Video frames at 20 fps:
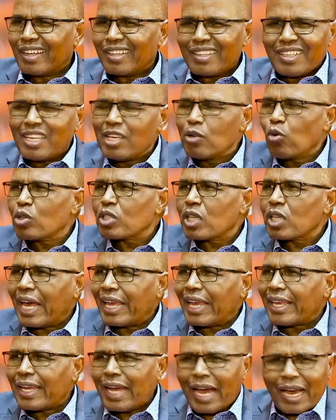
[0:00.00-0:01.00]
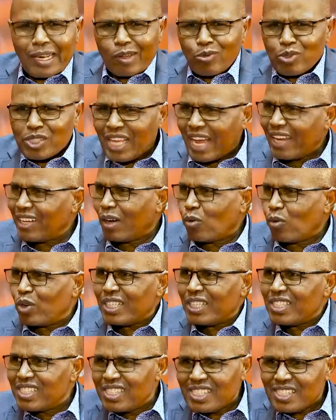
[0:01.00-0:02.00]
He was like an outsider. What
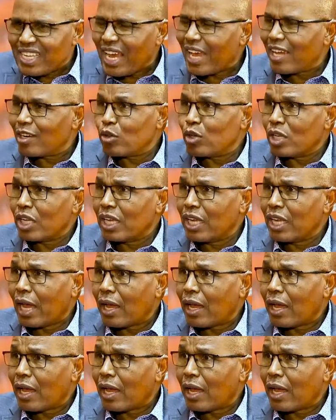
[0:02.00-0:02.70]
is this guy doing here?